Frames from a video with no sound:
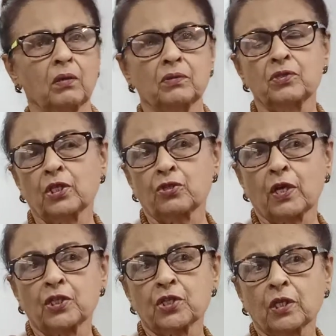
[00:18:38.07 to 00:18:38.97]

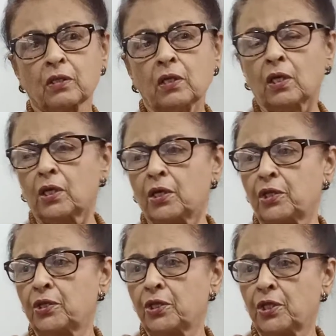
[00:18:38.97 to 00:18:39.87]
situation
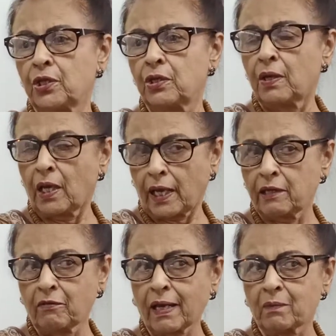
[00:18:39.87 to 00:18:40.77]
in the
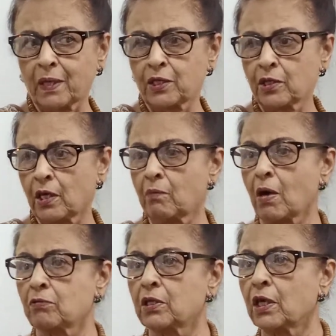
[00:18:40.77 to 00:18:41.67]
environment
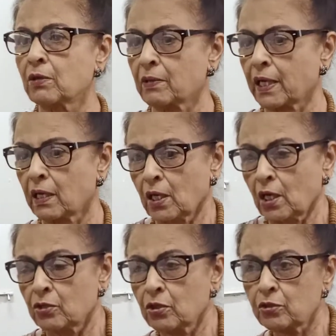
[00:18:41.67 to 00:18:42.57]
about corona.
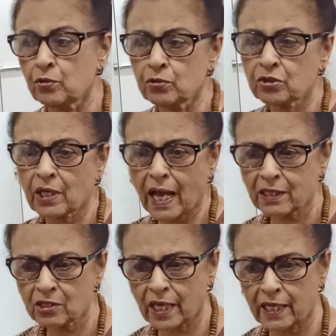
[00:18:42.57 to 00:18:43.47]
So you start
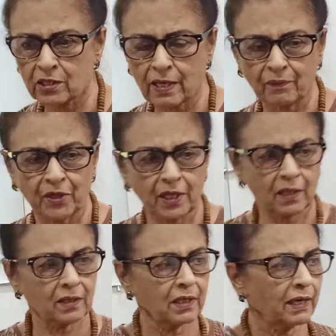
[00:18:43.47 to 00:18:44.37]
saying something
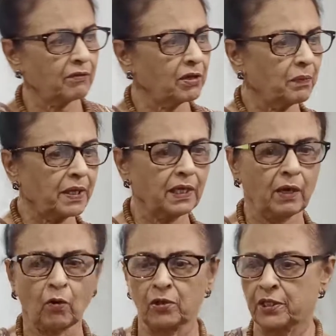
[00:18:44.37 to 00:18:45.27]
and they will be
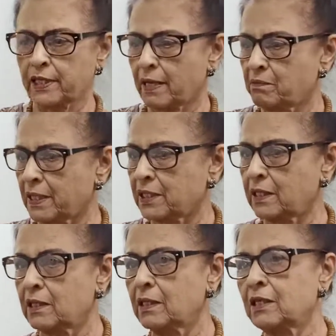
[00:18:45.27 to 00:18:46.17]
all the time butting
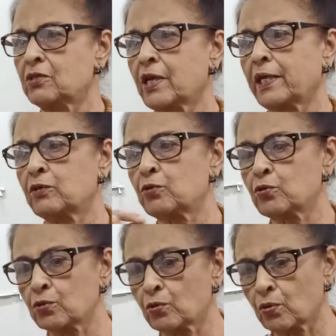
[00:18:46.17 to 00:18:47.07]
in and trying to
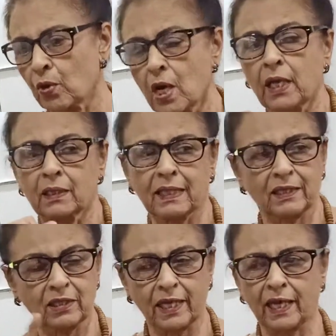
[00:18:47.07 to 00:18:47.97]
show
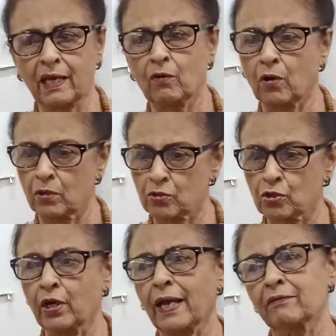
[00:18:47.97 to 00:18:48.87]
that they
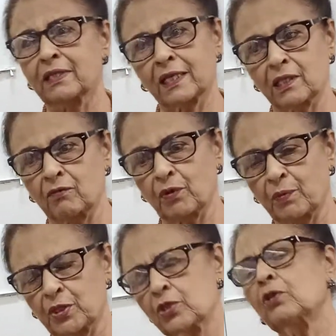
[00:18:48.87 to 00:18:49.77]
also have that
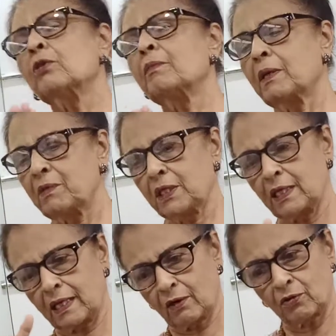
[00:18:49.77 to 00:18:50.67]
information, or maybe they
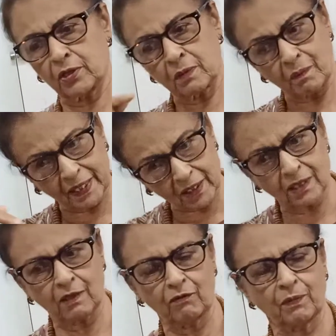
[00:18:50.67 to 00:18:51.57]
have got a better
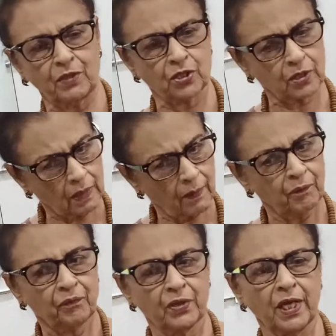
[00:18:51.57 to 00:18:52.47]
information
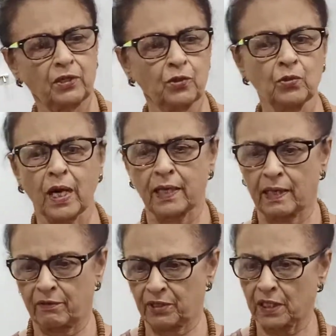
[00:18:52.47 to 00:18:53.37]
than you are
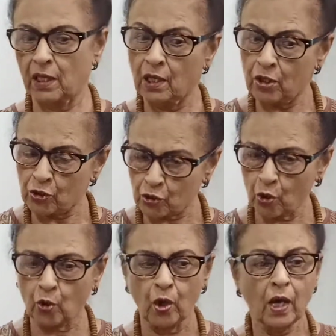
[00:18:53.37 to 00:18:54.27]
having.
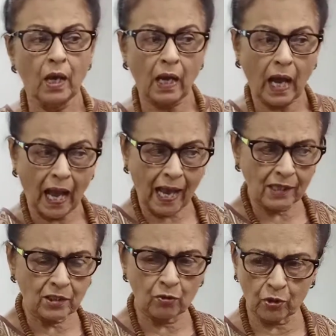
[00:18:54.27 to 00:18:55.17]
So
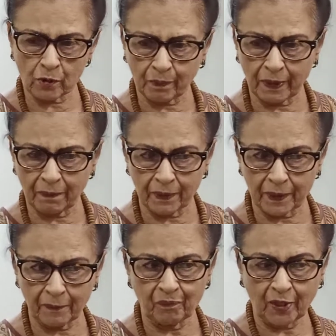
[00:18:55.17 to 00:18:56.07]
ask those people
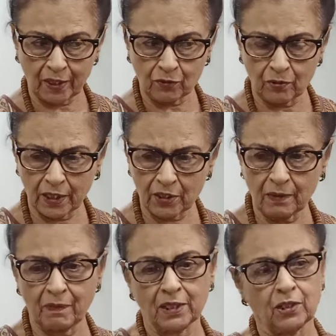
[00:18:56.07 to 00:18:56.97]
as soon as they
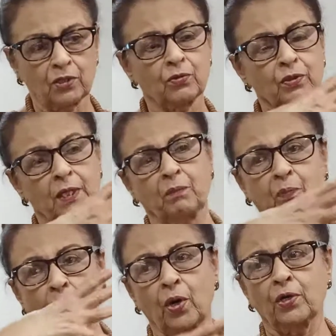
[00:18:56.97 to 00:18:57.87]
butt in to keep
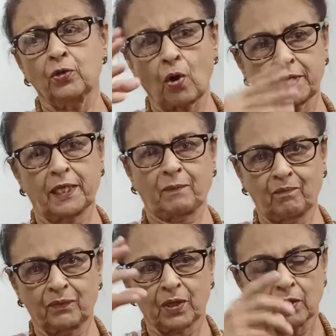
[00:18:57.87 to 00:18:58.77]
on talking.
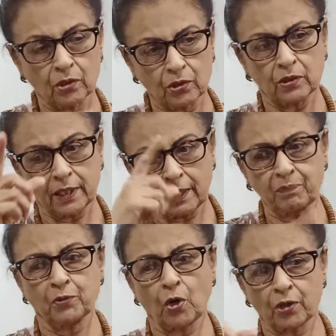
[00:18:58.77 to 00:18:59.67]

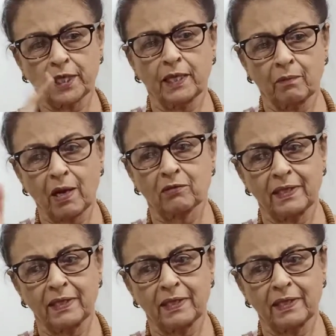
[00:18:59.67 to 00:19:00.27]
Keep talking about